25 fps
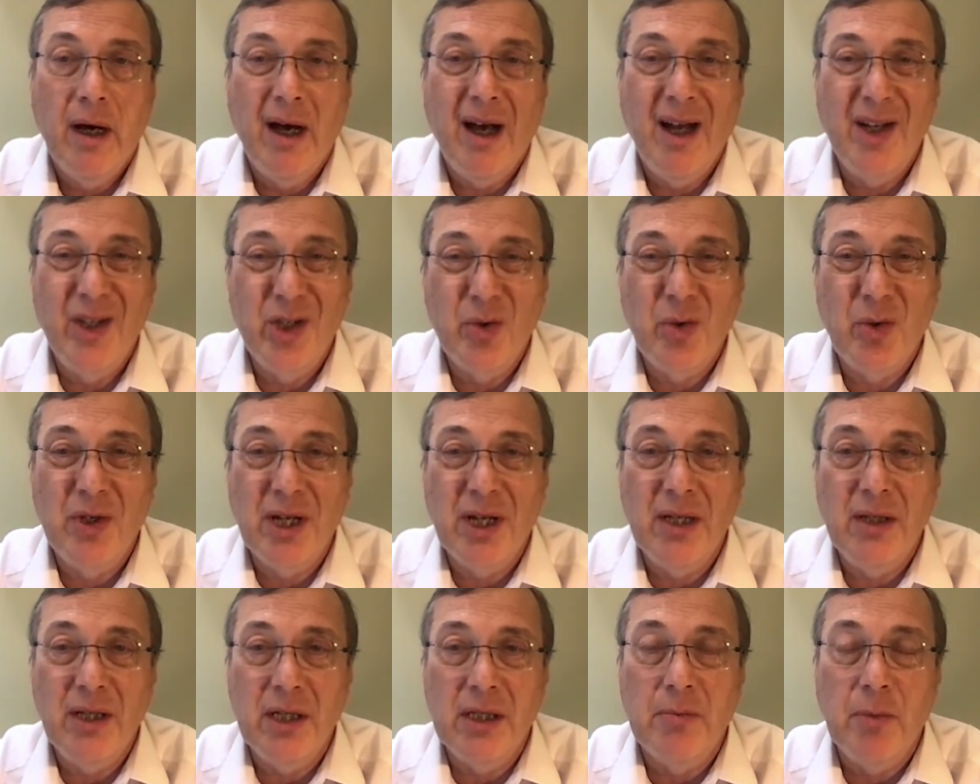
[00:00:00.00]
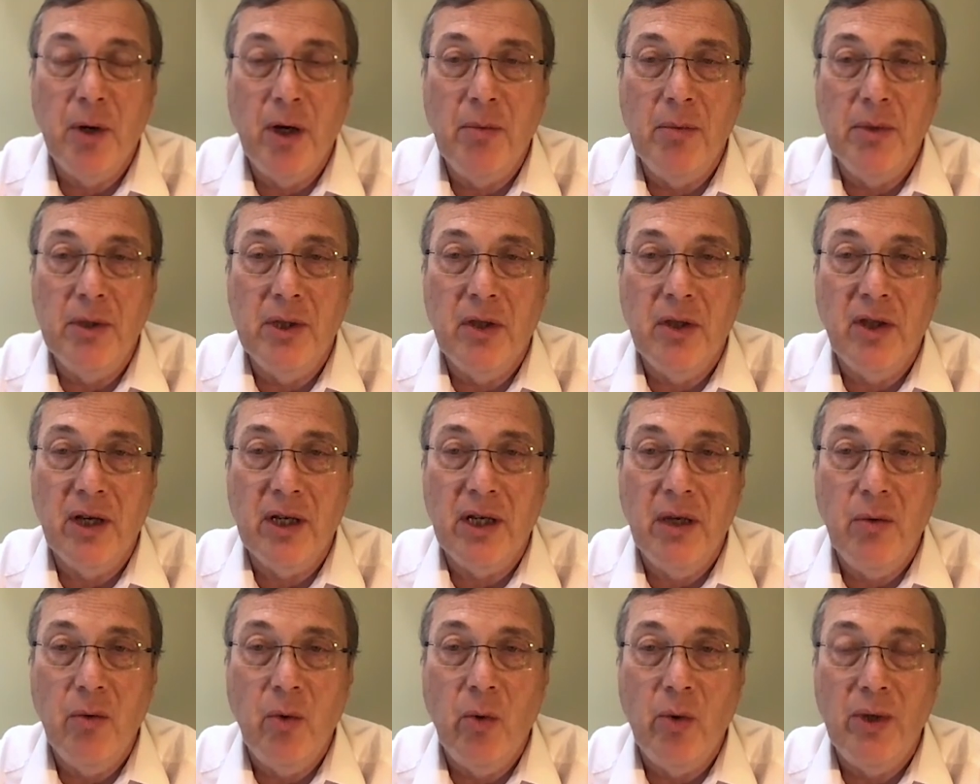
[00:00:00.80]
I just want to take this moment to
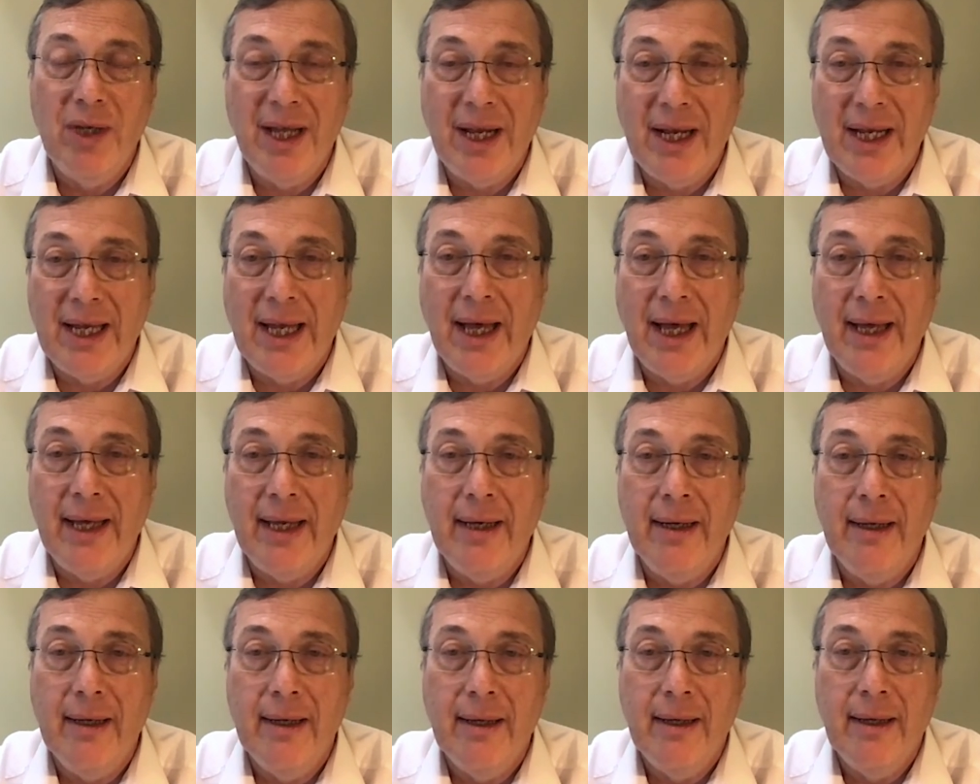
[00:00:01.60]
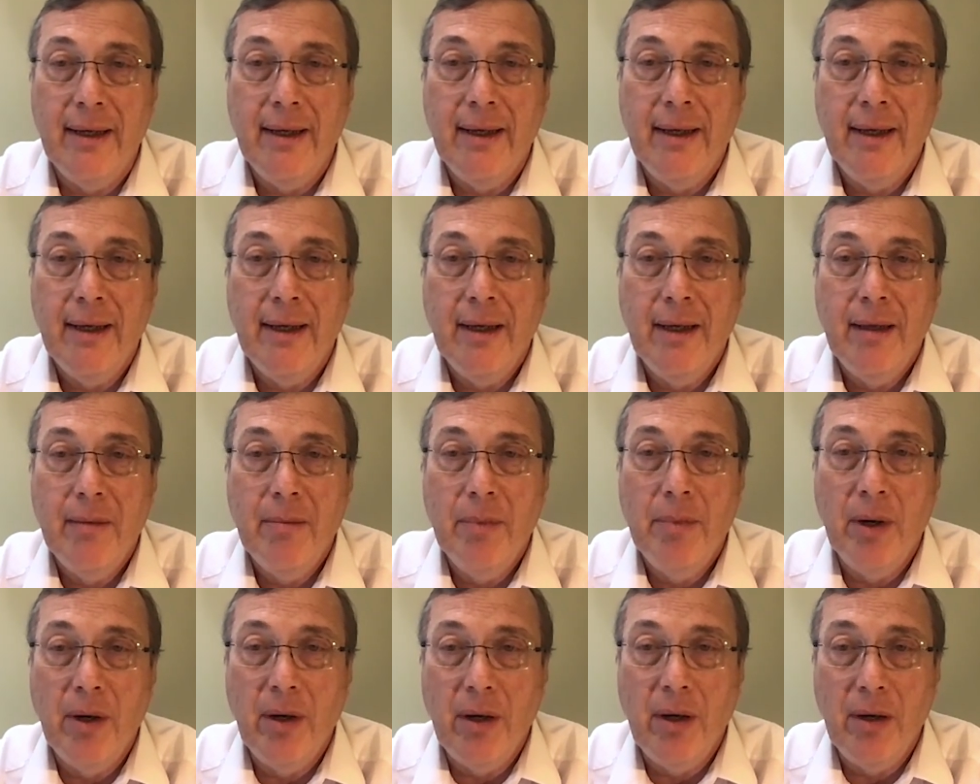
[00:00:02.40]
thank you all yet again,
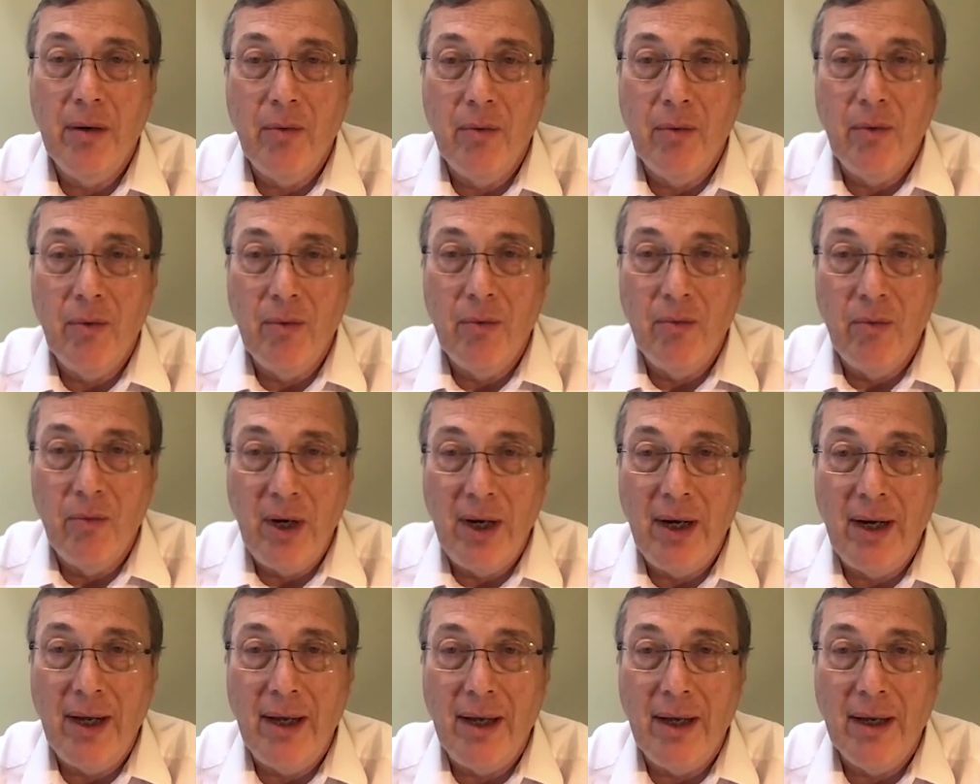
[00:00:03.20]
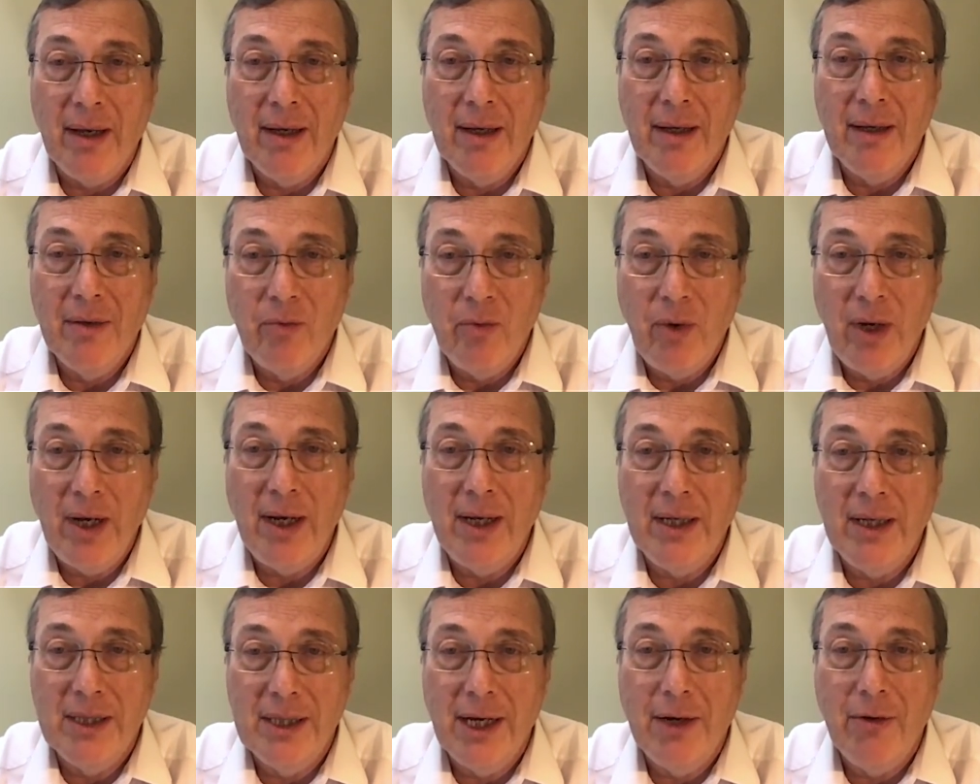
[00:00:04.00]
but really,
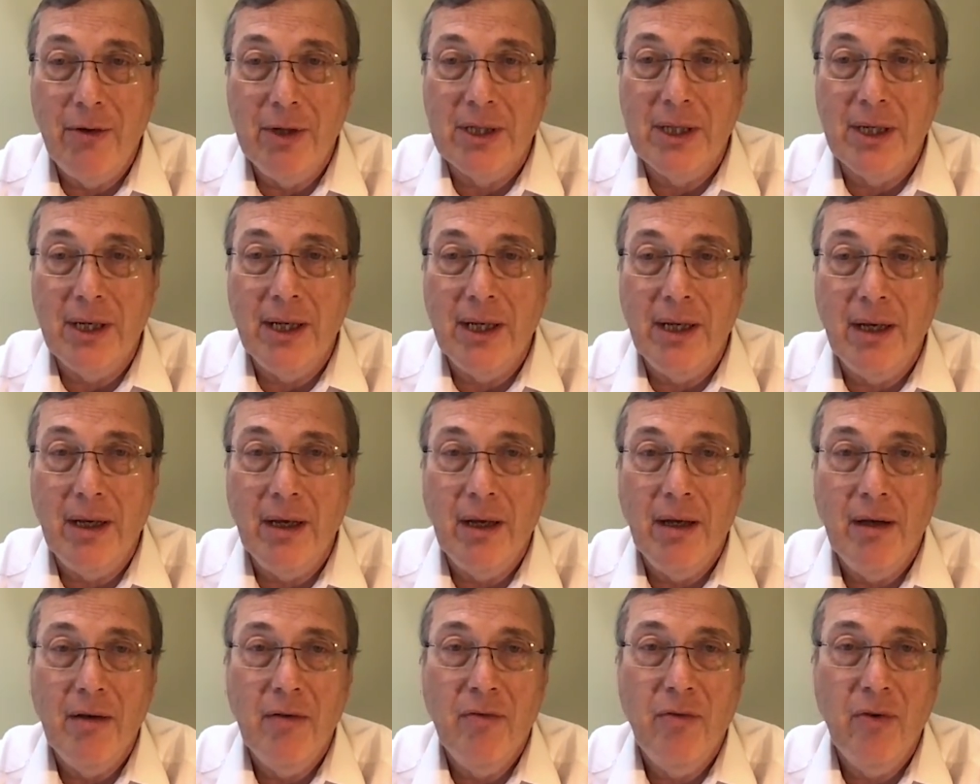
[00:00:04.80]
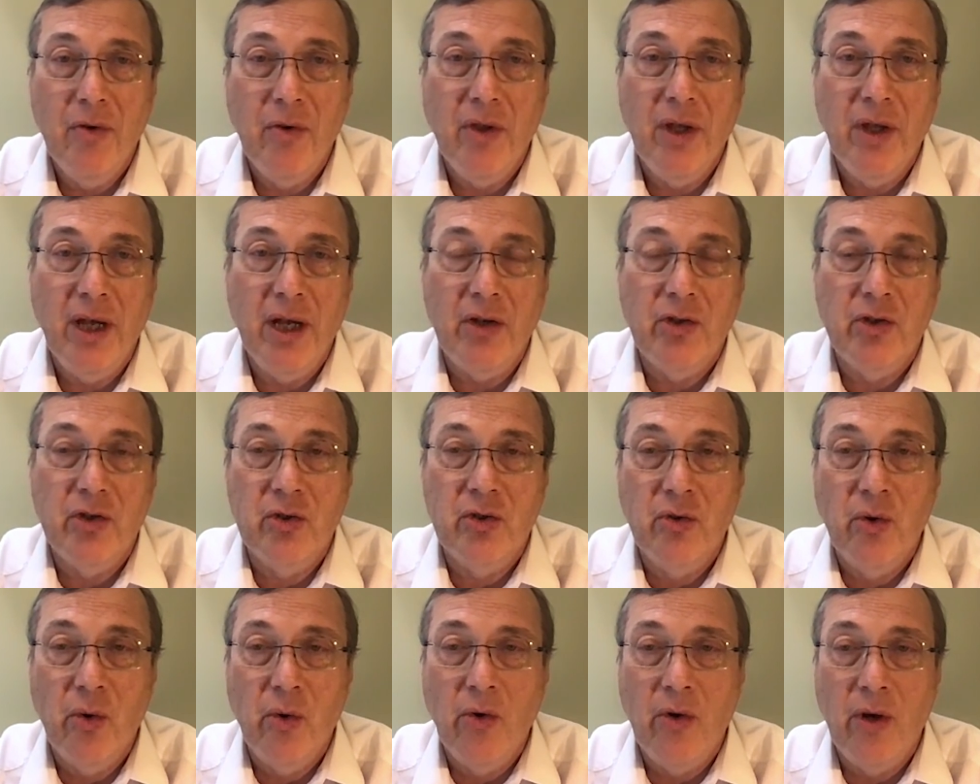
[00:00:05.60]
really seriously, for the
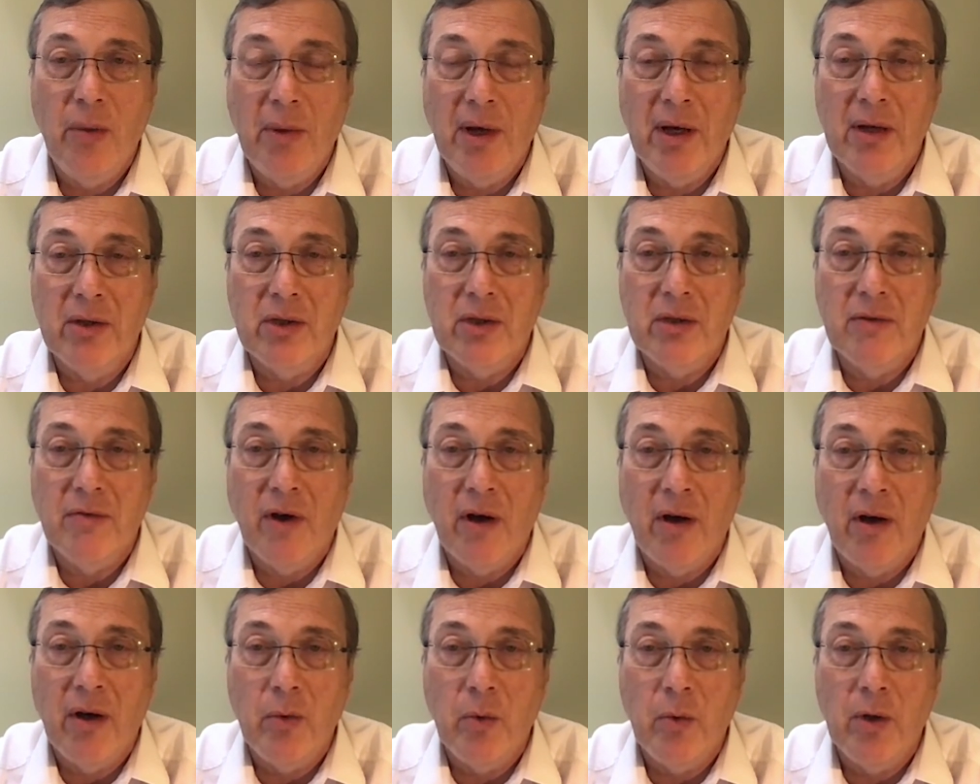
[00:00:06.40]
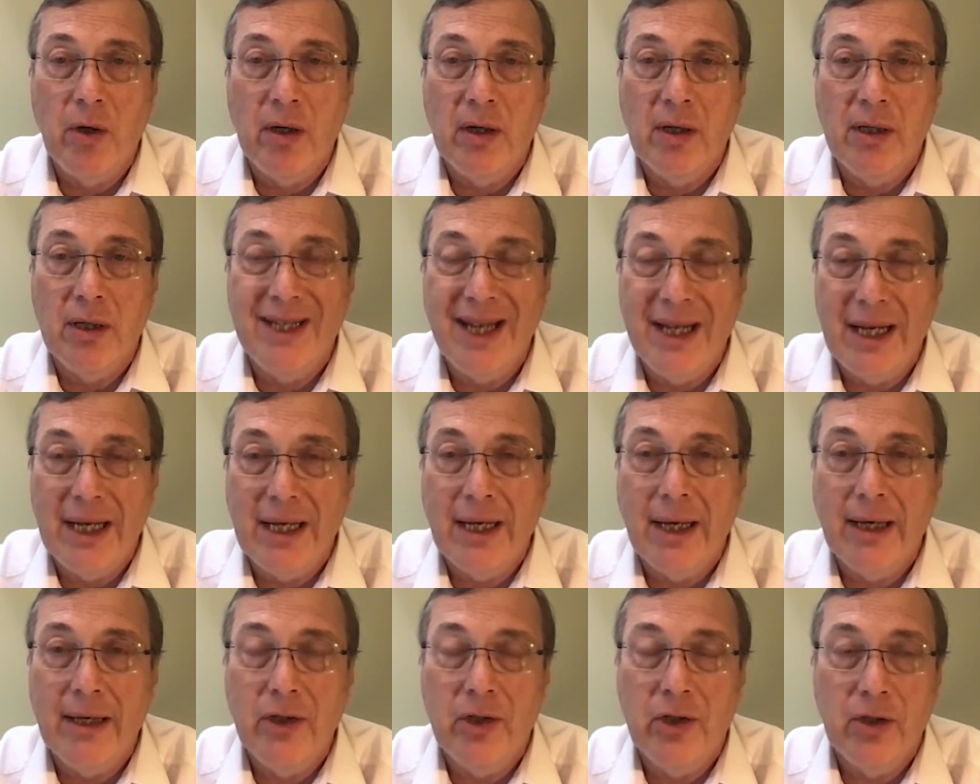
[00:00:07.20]
extraordinary amounts of hard work,
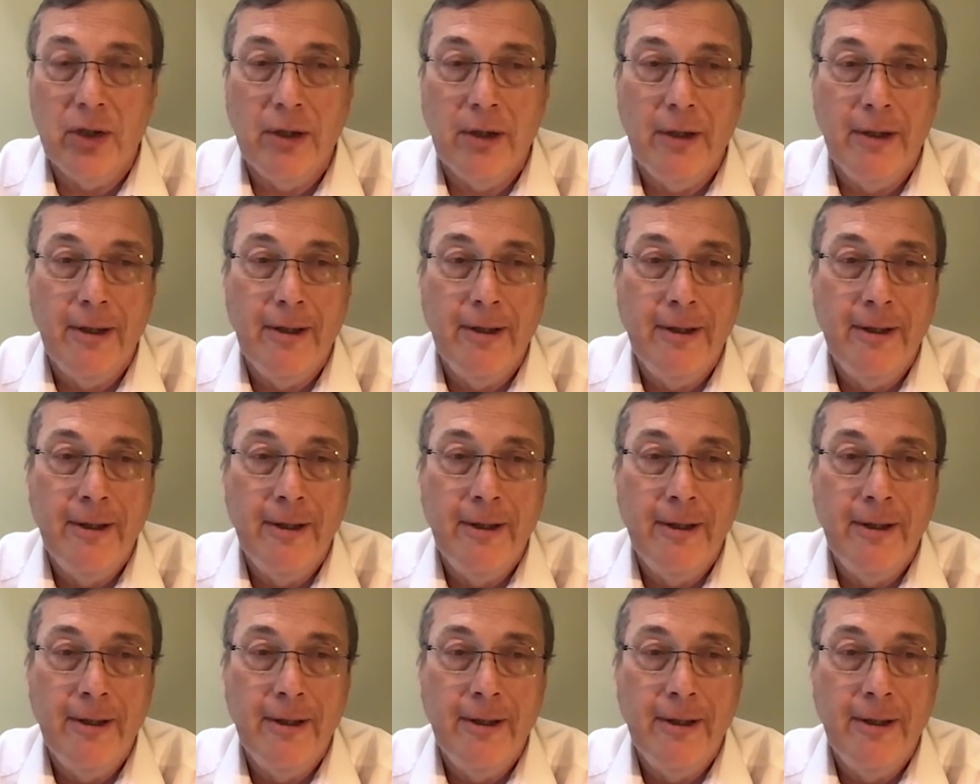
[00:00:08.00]
dedication,